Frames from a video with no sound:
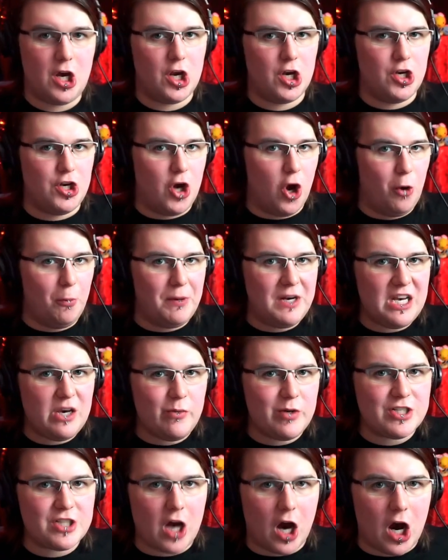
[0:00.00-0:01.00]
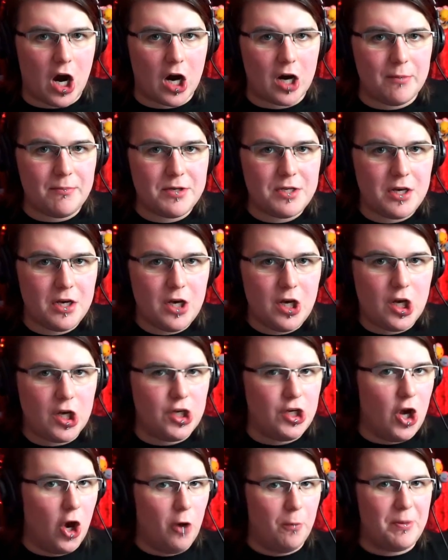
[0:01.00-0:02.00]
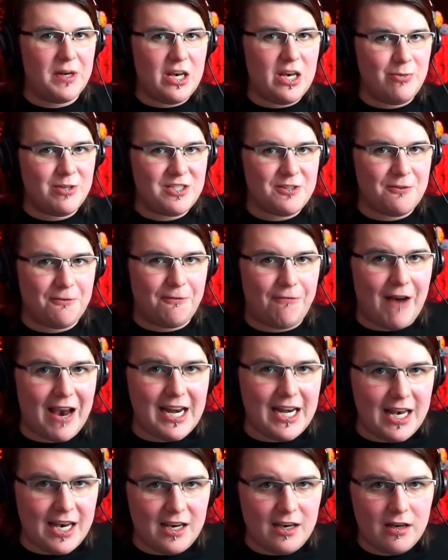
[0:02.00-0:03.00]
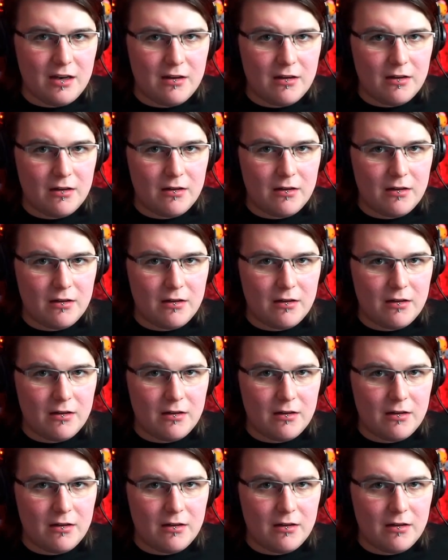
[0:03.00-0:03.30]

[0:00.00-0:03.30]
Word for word: nobody was armed, nobody was fighting,